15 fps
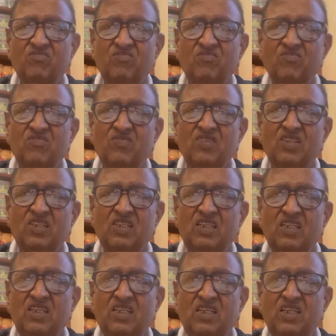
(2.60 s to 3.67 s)

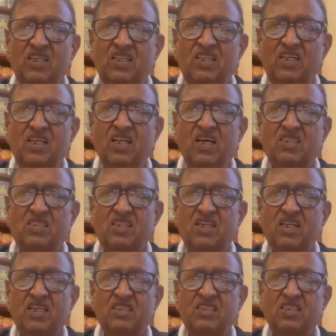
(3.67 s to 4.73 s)
In the last
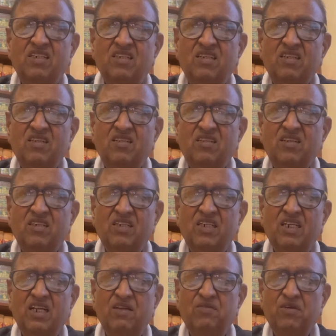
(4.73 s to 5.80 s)
lecture
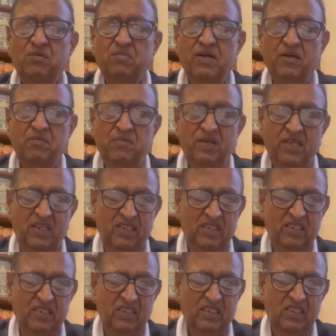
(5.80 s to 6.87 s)
delivered by me,
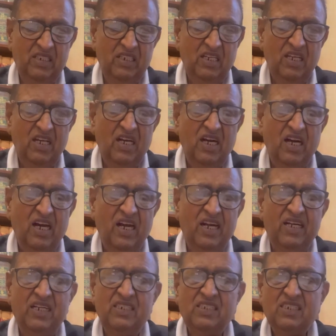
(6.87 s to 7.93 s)
I
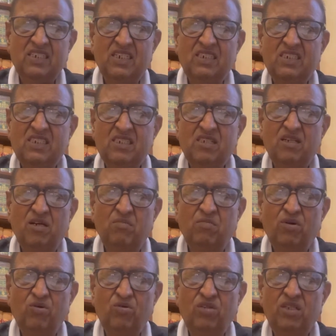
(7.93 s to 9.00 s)
had discussed
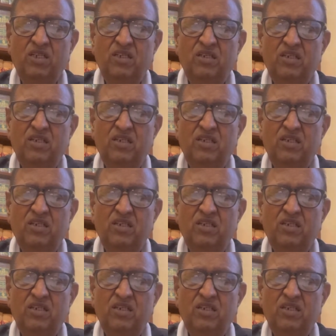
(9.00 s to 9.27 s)
about the